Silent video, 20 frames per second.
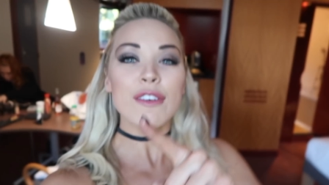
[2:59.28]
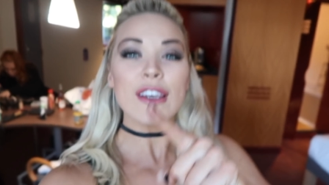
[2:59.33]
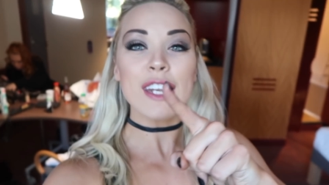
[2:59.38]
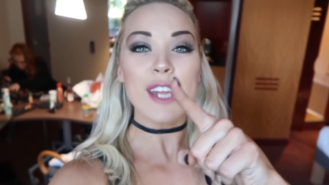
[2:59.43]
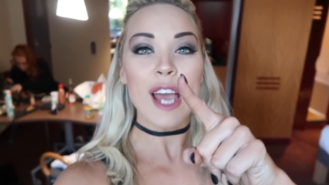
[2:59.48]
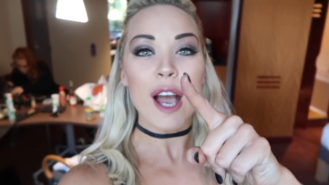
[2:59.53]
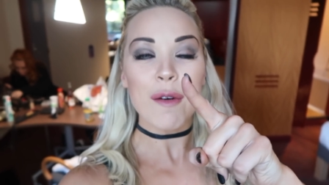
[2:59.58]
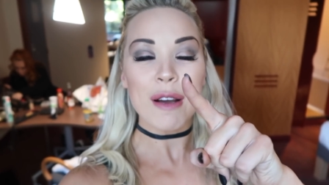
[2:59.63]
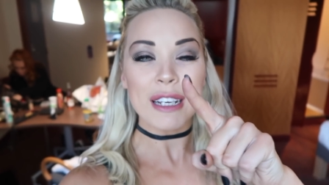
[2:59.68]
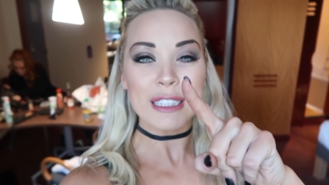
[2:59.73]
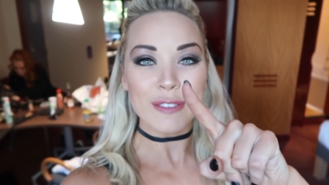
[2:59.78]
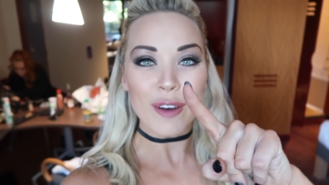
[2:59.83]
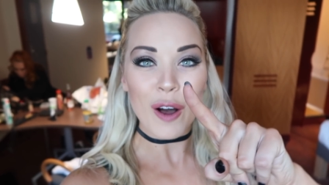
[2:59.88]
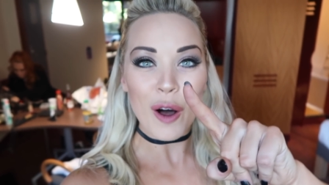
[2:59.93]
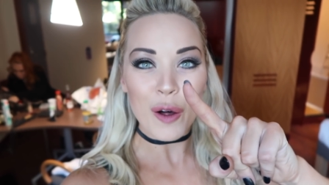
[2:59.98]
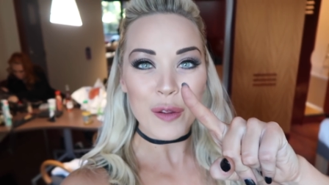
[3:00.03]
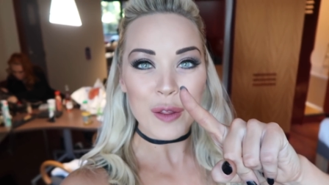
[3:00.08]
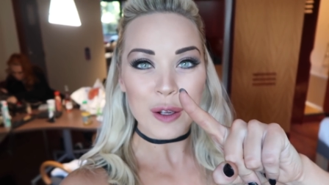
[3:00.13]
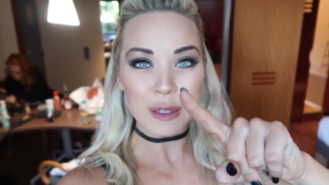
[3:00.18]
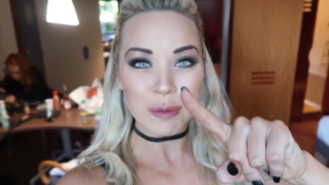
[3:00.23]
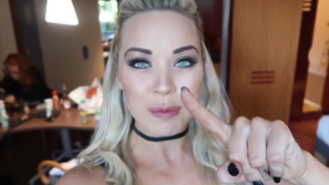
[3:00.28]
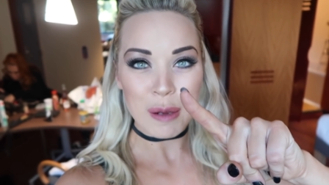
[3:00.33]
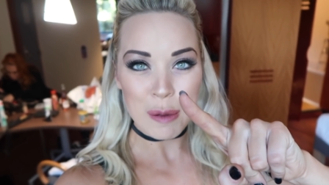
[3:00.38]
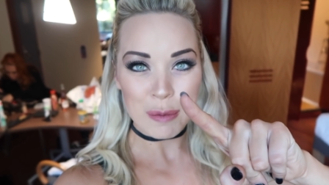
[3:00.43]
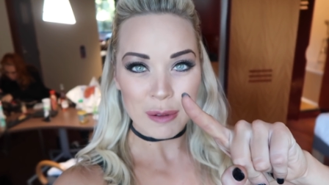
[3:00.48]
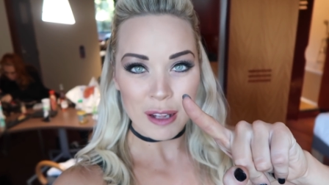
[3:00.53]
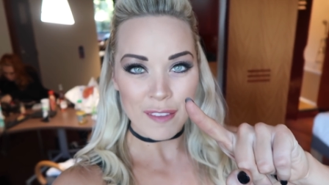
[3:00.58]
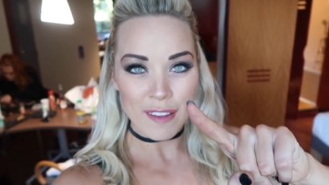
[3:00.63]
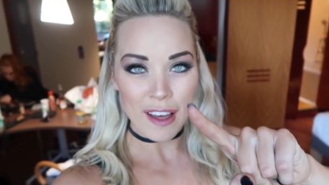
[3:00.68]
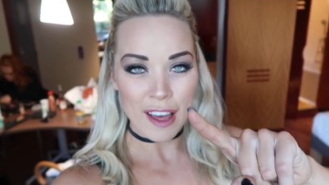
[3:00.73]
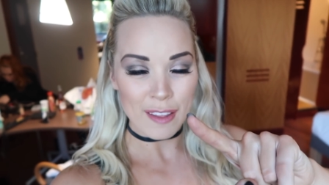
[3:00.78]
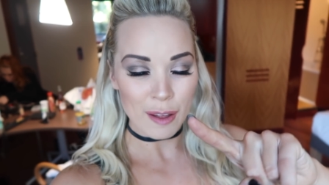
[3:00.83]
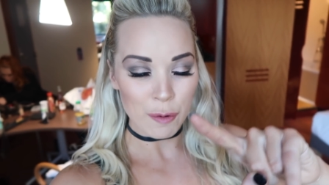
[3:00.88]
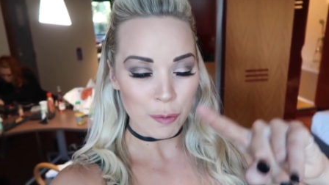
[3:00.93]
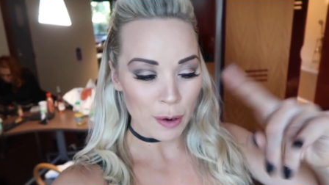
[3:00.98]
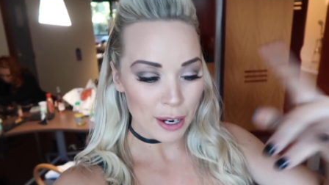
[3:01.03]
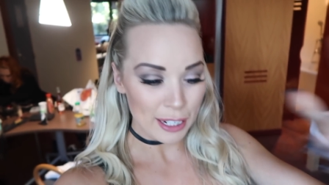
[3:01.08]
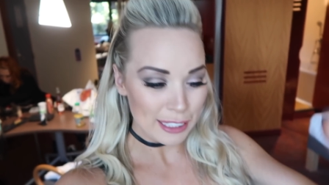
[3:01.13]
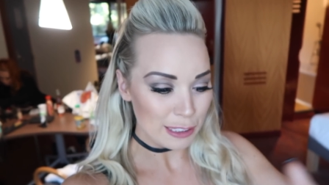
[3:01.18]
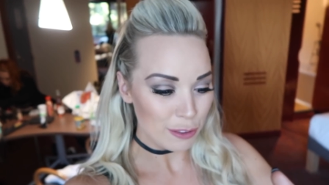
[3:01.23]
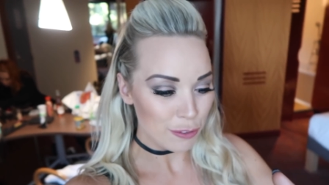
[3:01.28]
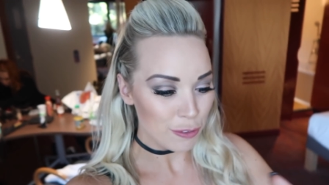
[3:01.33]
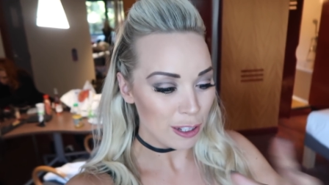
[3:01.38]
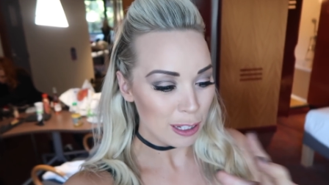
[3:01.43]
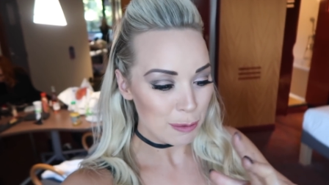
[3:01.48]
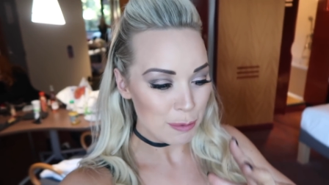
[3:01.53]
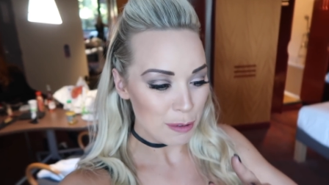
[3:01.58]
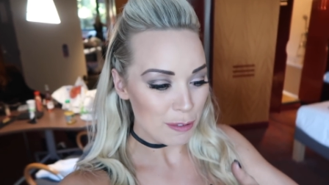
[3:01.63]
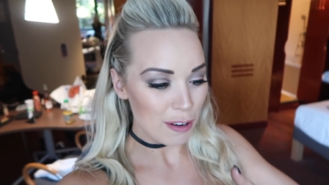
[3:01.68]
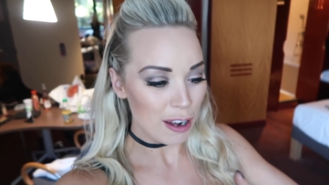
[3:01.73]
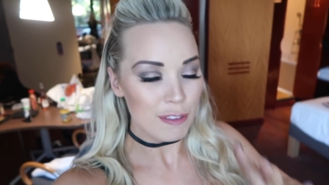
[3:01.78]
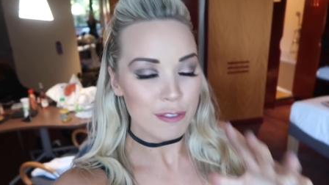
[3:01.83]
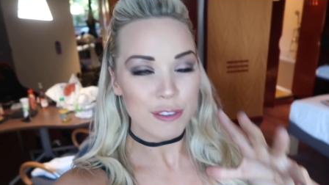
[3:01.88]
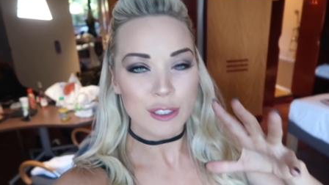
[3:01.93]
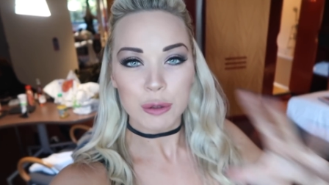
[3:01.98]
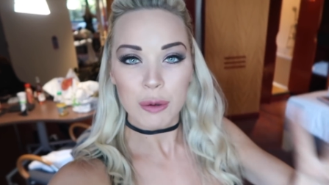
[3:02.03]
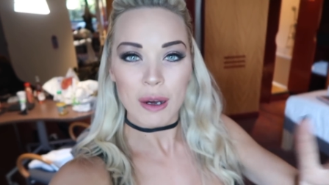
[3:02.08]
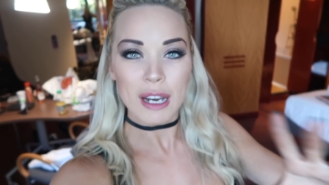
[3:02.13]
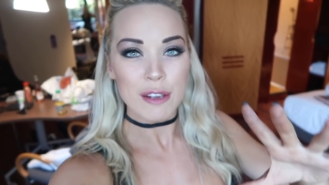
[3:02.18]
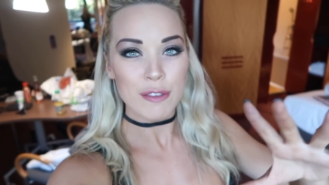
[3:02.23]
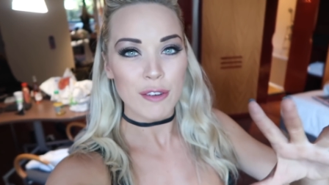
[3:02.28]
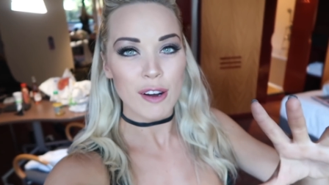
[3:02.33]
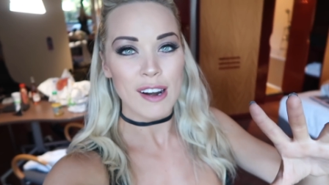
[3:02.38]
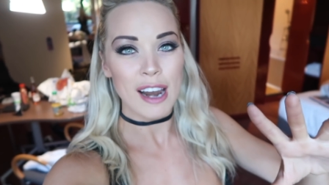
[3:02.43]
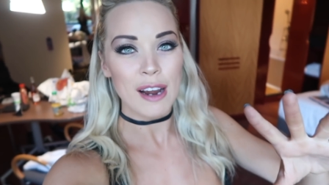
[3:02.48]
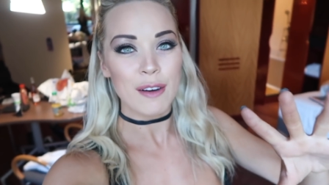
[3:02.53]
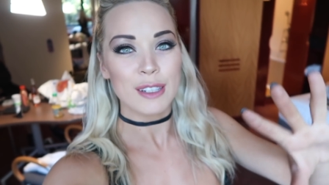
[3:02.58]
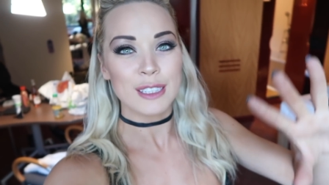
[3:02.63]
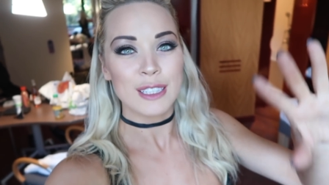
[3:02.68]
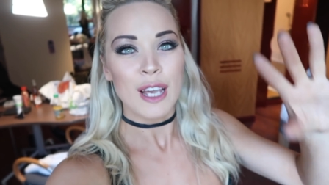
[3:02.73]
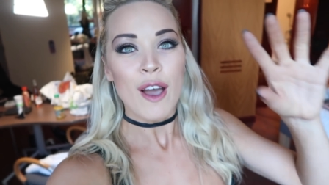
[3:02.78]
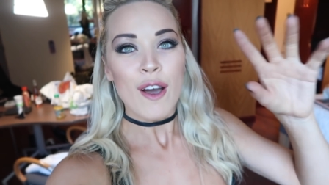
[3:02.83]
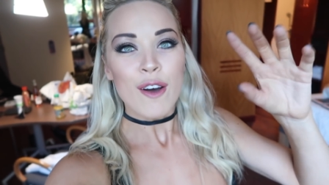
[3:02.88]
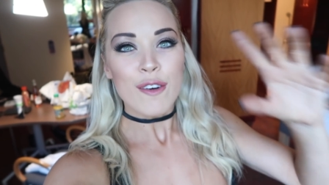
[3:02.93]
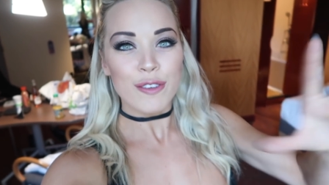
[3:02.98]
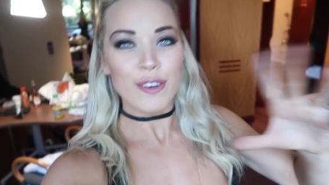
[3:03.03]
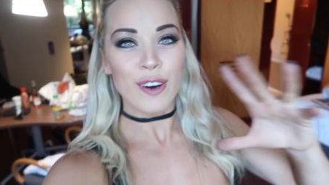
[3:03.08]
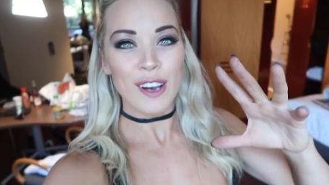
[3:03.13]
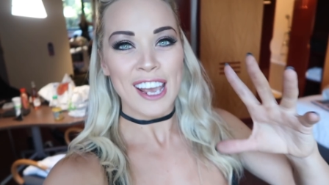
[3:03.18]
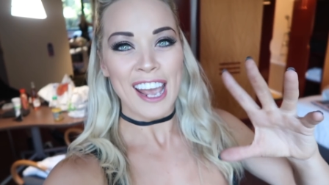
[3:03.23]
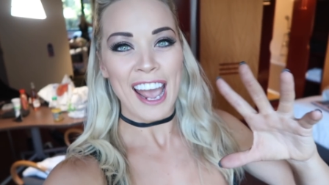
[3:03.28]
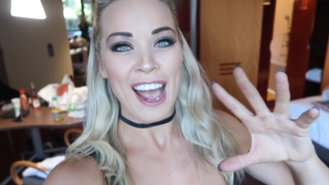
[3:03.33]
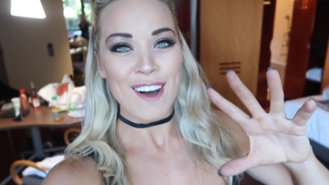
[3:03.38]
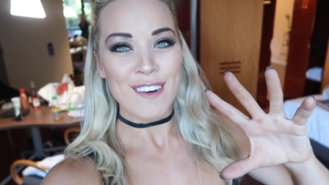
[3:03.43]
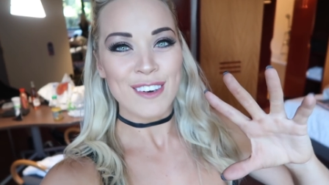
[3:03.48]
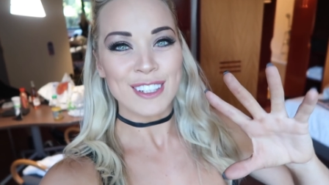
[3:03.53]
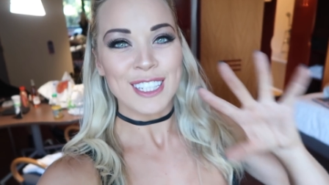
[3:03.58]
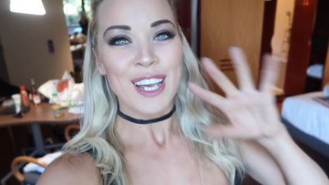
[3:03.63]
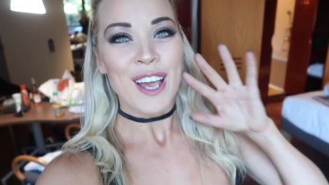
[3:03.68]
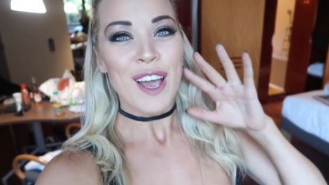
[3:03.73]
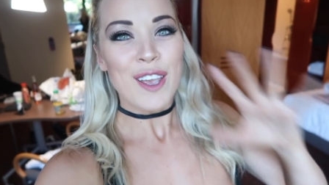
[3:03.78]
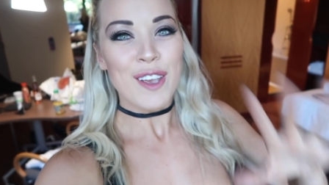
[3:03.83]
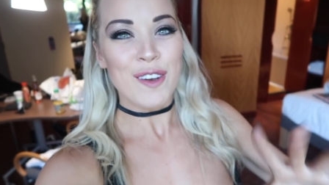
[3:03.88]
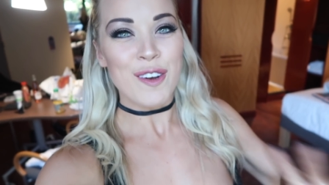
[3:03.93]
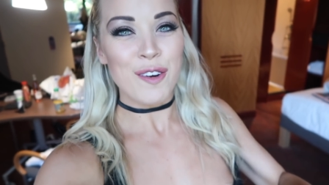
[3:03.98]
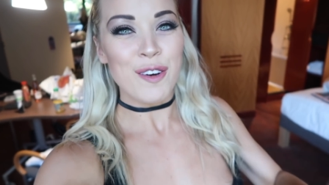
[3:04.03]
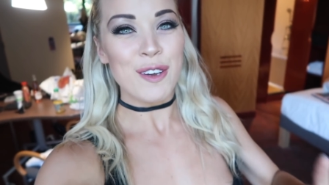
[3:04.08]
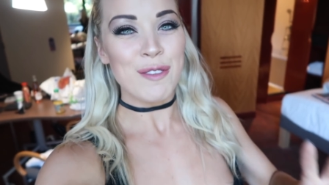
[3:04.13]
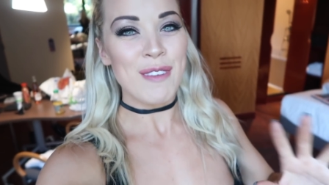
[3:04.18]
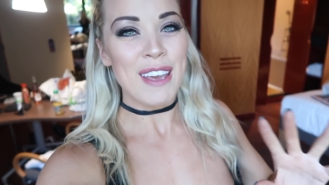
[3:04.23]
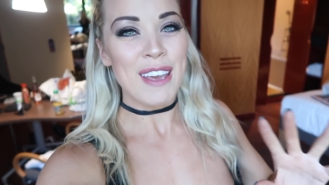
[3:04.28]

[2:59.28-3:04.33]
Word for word: video is for all those people out there that wanted to follow me around for 24 hours, 48 hours. You were with